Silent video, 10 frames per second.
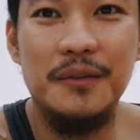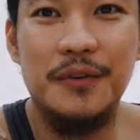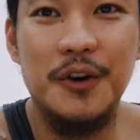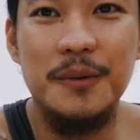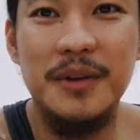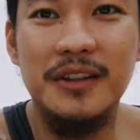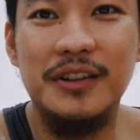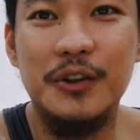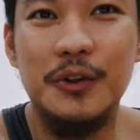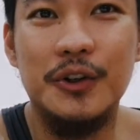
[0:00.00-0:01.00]
For me,
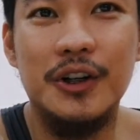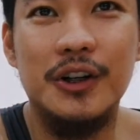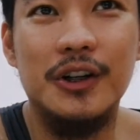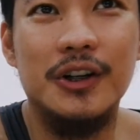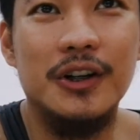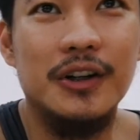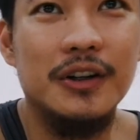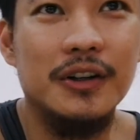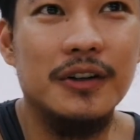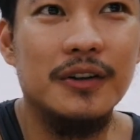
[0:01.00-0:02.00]
siguro
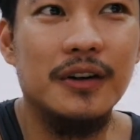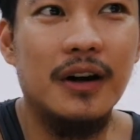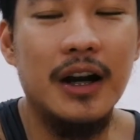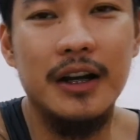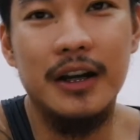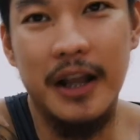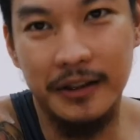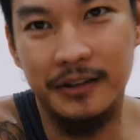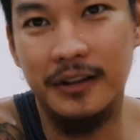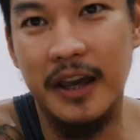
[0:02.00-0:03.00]
our
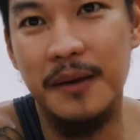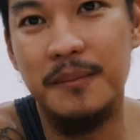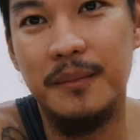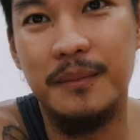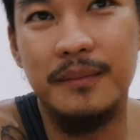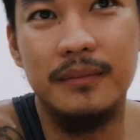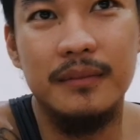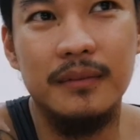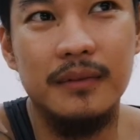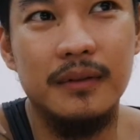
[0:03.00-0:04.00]
next game,
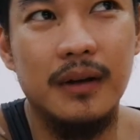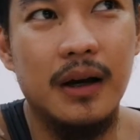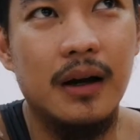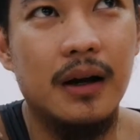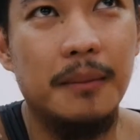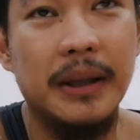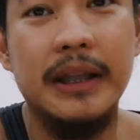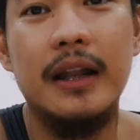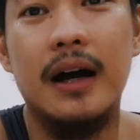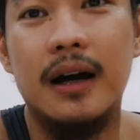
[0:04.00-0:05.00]

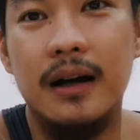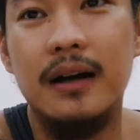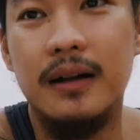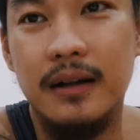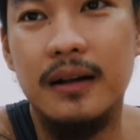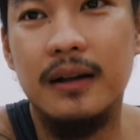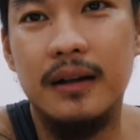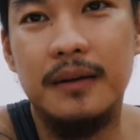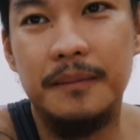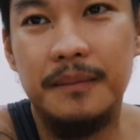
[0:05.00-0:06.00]
Manila.
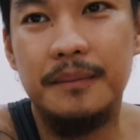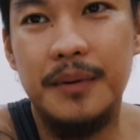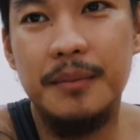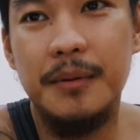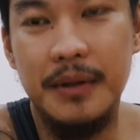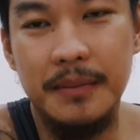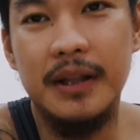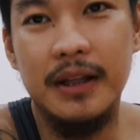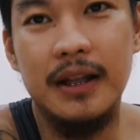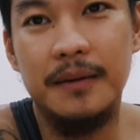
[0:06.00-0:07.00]
Probably
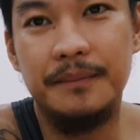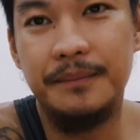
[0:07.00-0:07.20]
Manila.